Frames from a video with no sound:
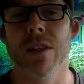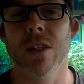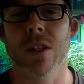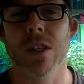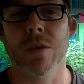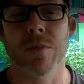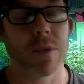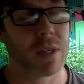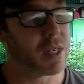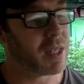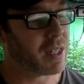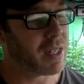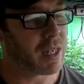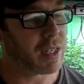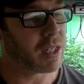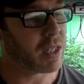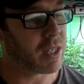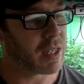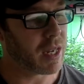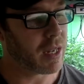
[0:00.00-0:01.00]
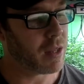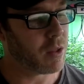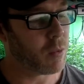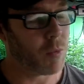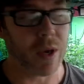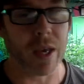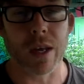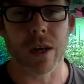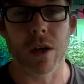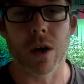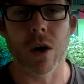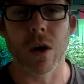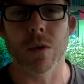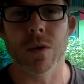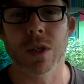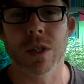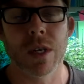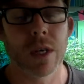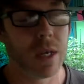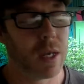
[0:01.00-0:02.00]
because that's just the way it
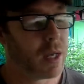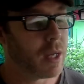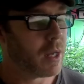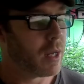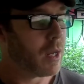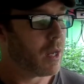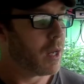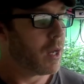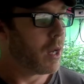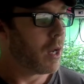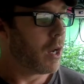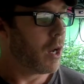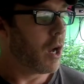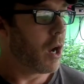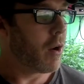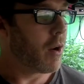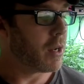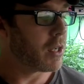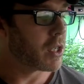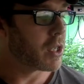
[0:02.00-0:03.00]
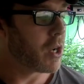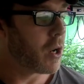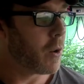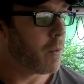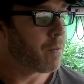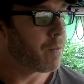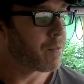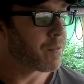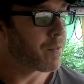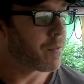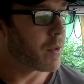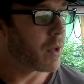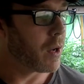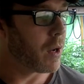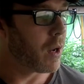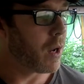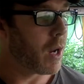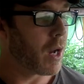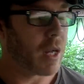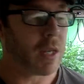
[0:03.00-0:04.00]
goes. All right, so
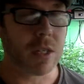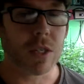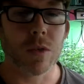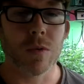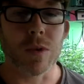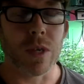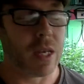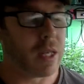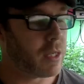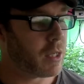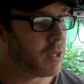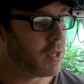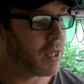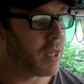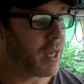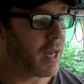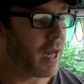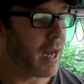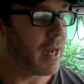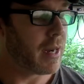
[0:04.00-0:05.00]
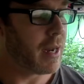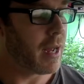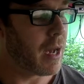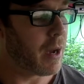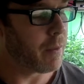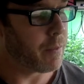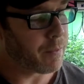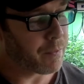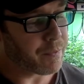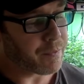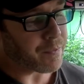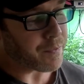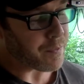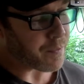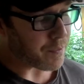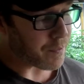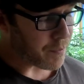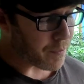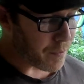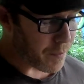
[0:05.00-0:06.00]
on to Into the Eye. Now,
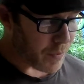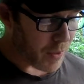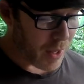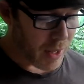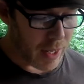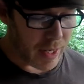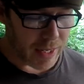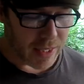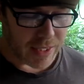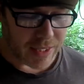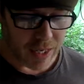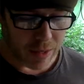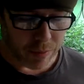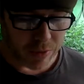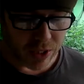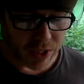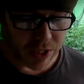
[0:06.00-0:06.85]
like I said, it was a